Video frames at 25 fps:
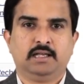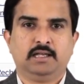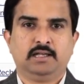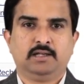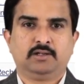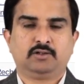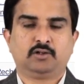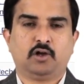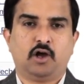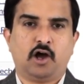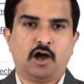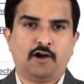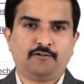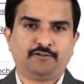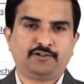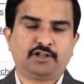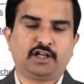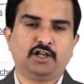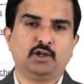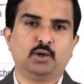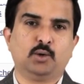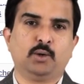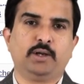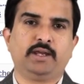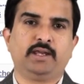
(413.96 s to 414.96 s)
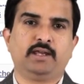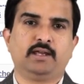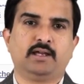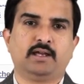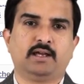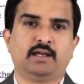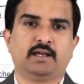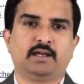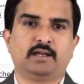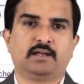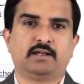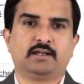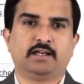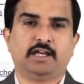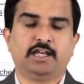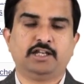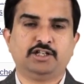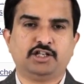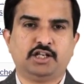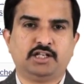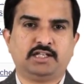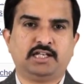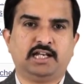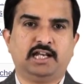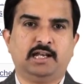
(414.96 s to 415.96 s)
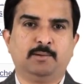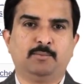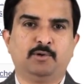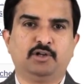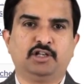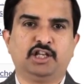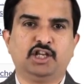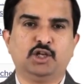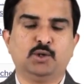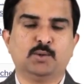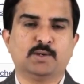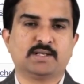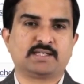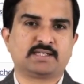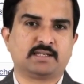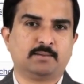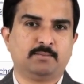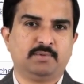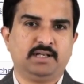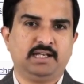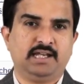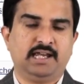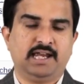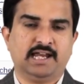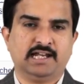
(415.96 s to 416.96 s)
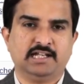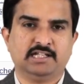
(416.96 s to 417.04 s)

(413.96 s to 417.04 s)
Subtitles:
So after knowing in detail about the USMLE